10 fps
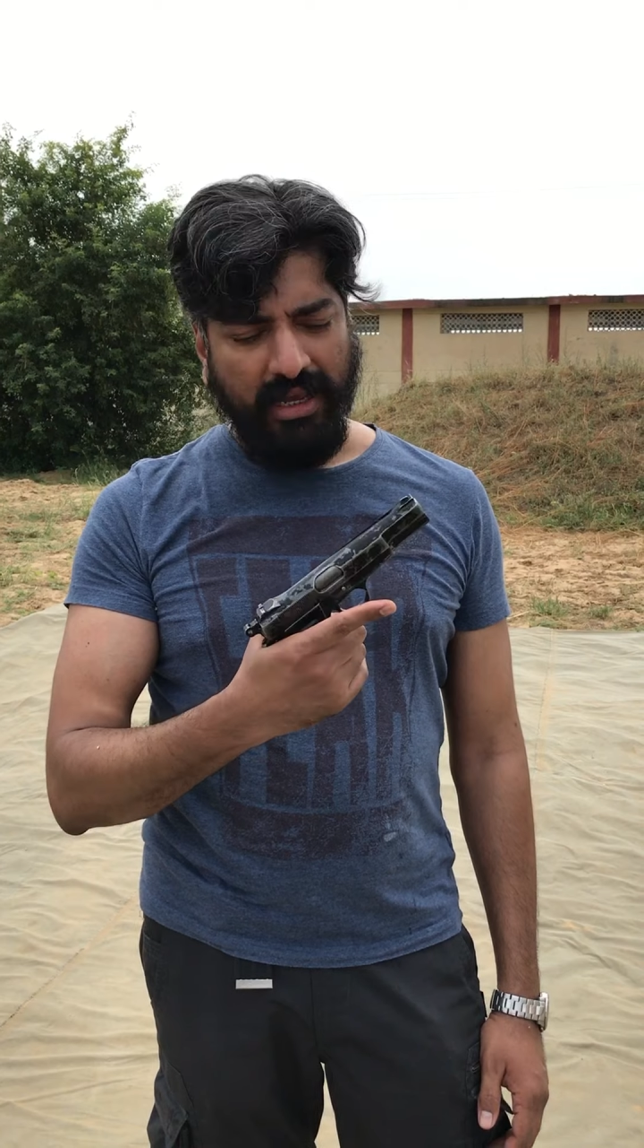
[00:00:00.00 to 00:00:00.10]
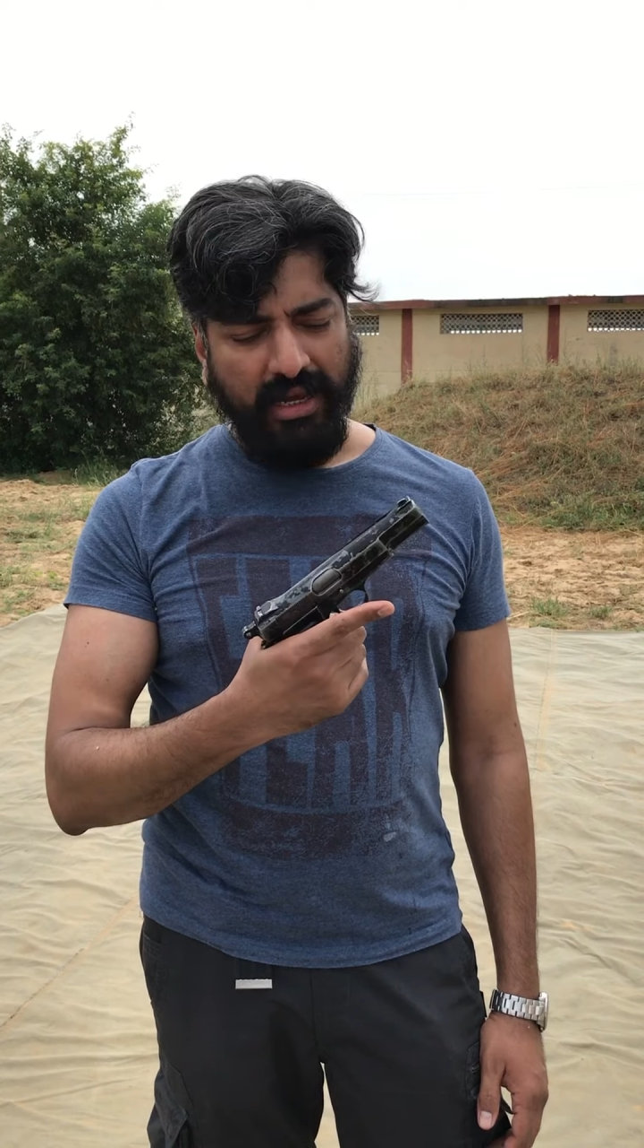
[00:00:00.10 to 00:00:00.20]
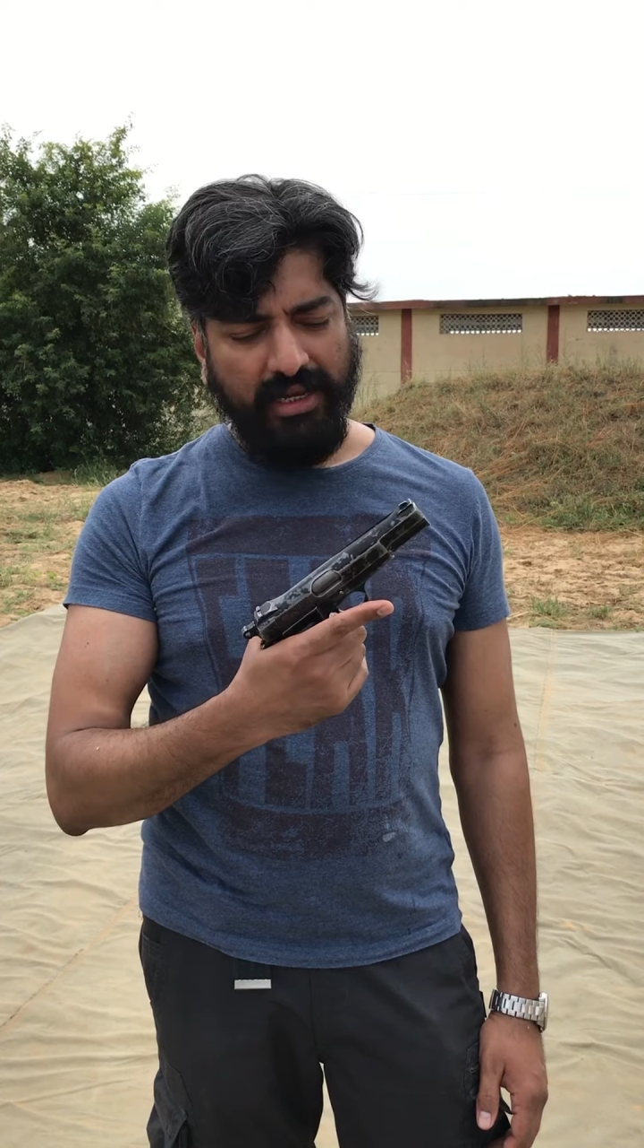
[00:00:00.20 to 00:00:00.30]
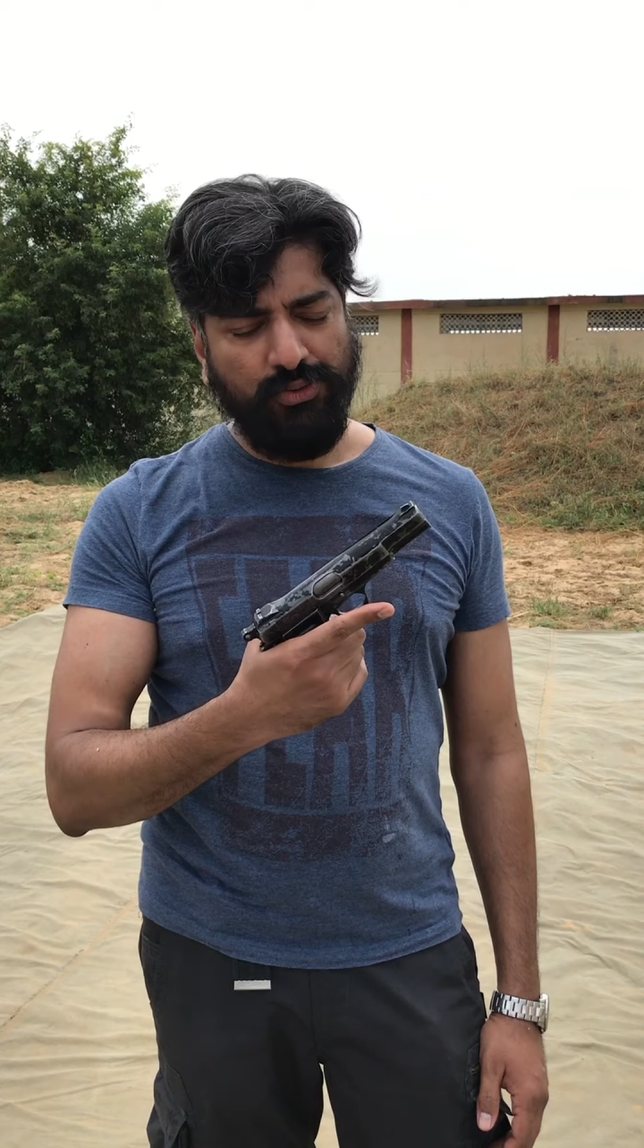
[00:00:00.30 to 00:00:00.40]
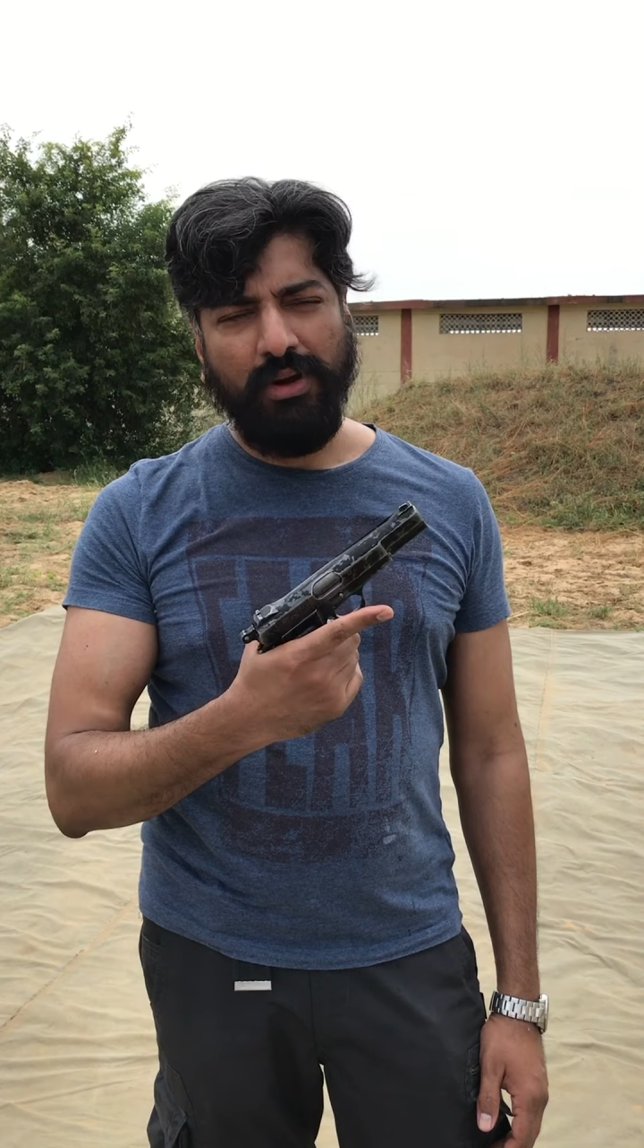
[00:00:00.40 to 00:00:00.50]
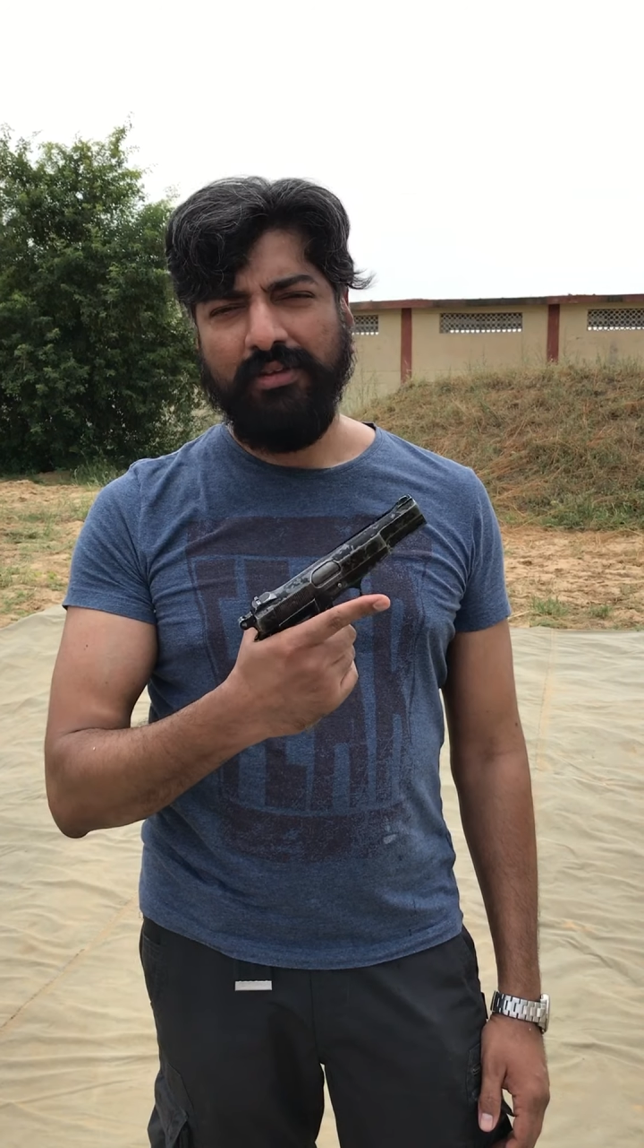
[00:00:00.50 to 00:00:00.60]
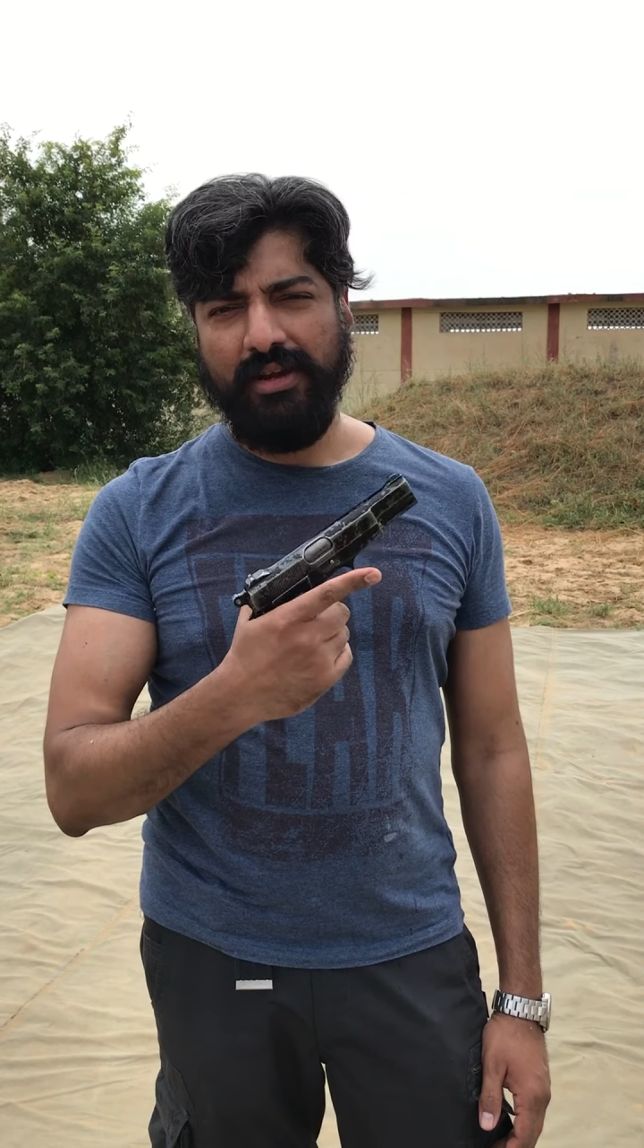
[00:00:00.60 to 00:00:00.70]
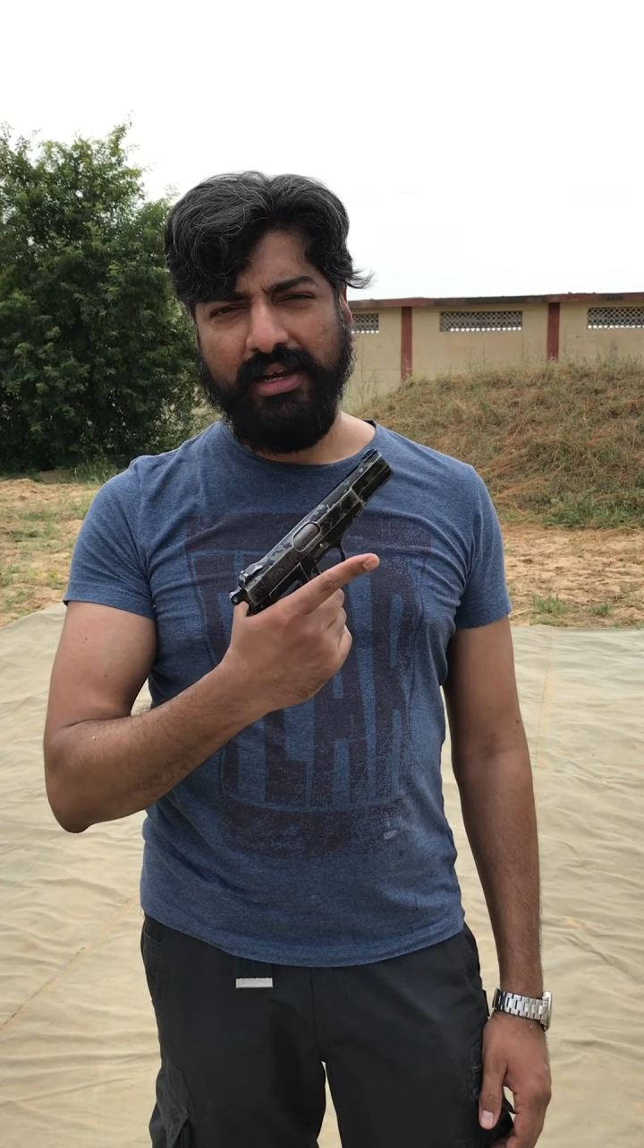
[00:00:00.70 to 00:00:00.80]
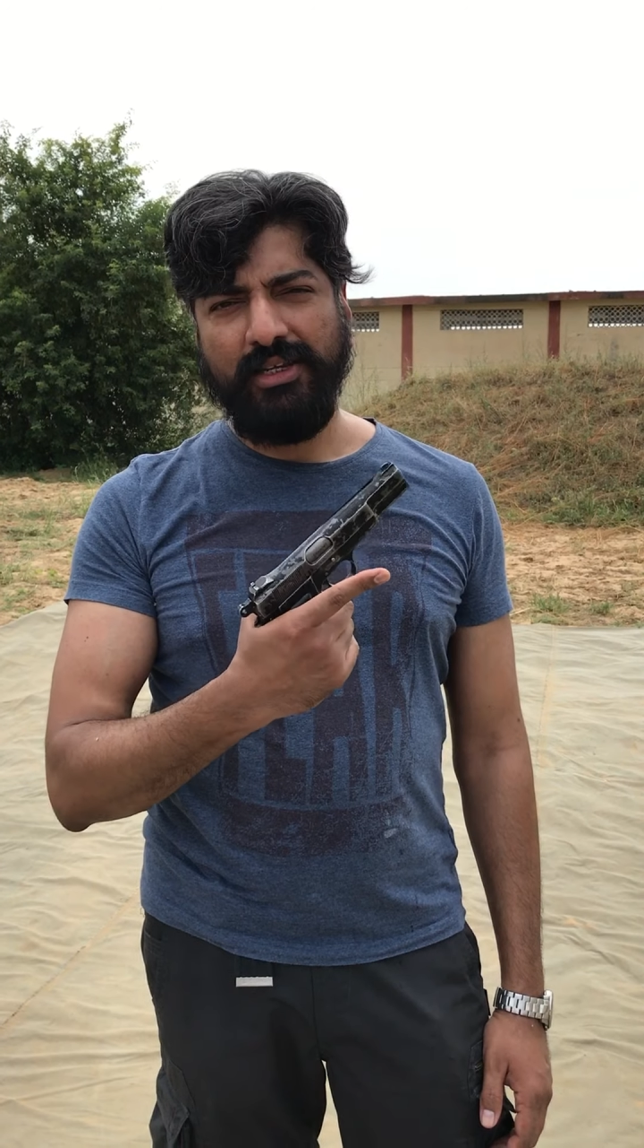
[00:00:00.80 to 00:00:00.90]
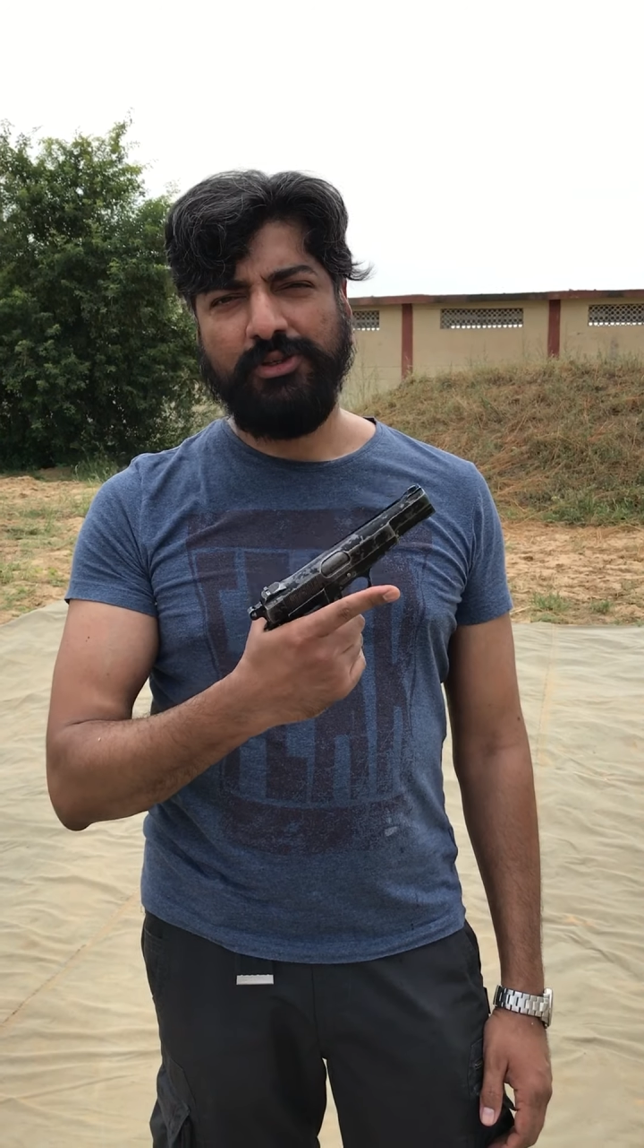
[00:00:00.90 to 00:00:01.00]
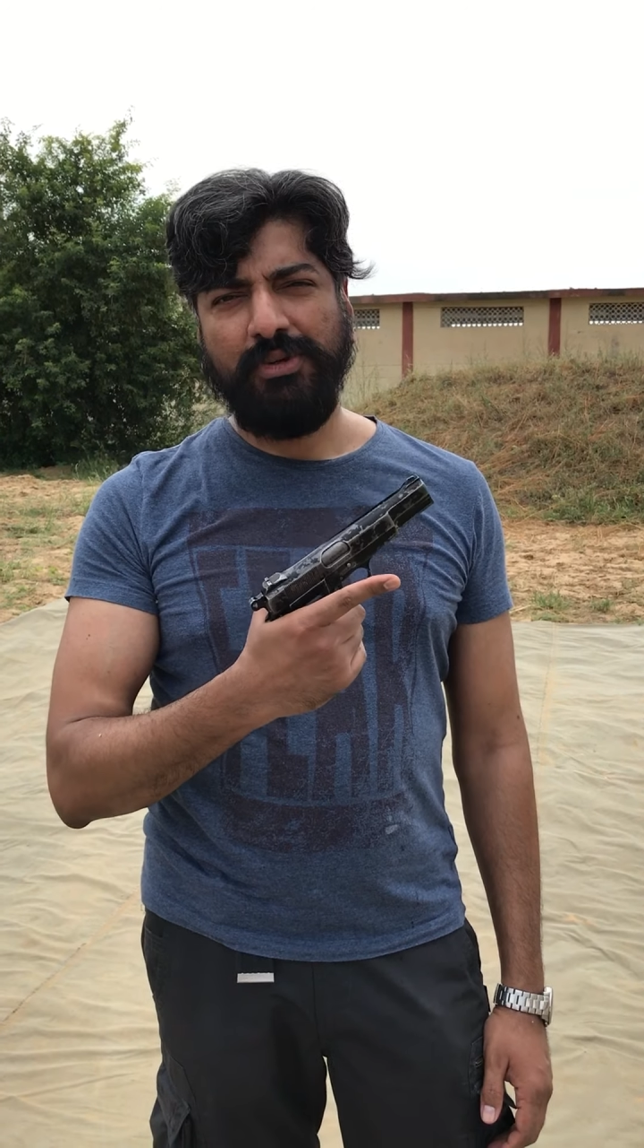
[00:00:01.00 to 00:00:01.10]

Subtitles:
It's one of the greatest